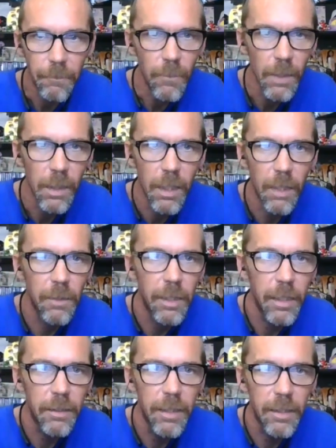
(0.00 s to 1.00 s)
I would
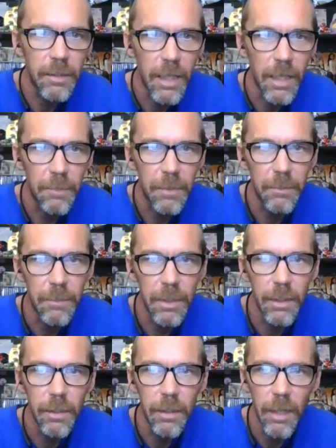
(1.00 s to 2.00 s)
hate that to happen to
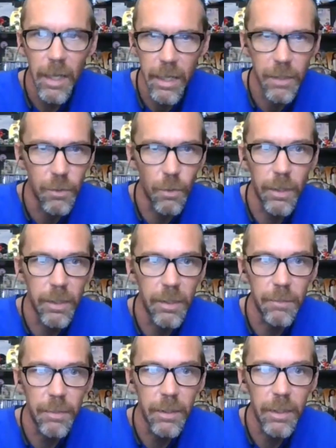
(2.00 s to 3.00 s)
me and or
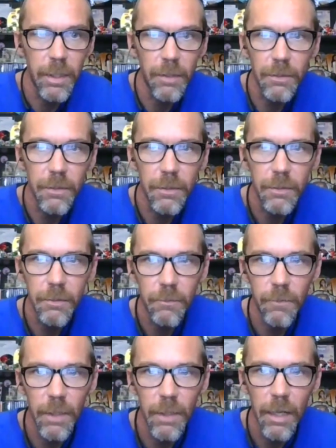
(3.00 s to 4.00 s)
anybody else,
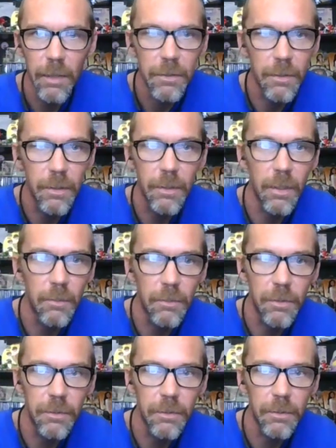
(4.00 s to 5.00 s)
regardless of the
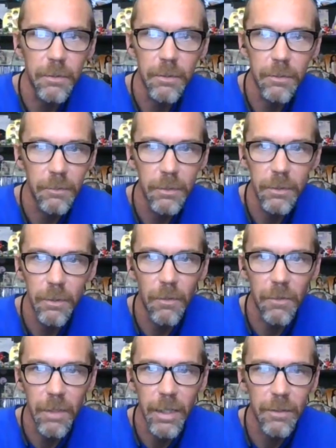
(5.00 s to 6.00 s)
numbers and all
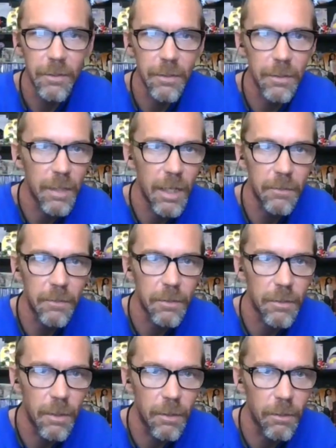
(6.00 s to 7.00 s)
that. Just to have to
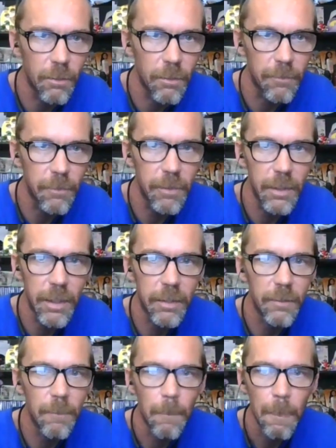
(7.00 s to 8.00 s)
start all over again
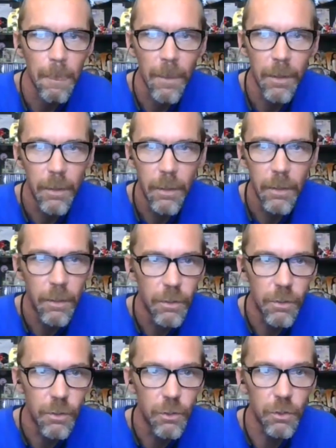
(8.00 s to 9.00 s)

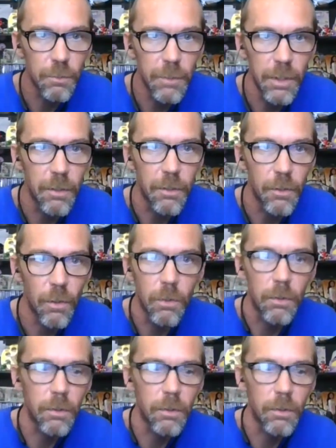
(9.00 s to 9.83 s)
shook me to the core.